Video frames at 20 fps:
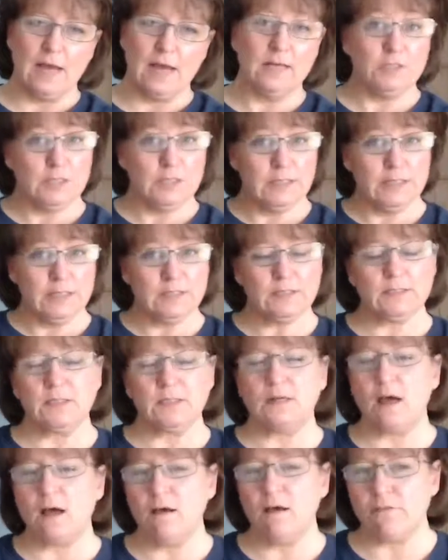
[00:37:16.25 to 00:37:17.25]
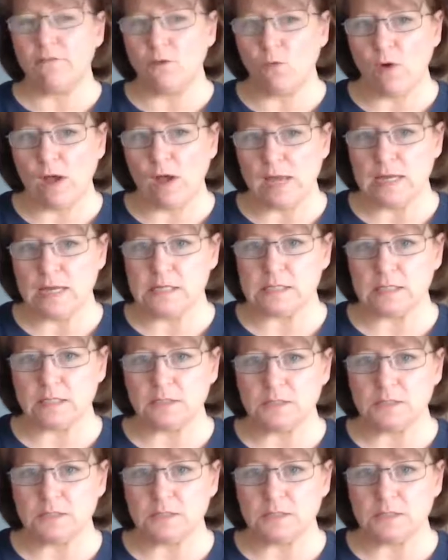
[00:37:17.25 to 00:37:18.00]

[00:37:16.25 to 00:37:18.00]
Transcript: and she listed all the ways that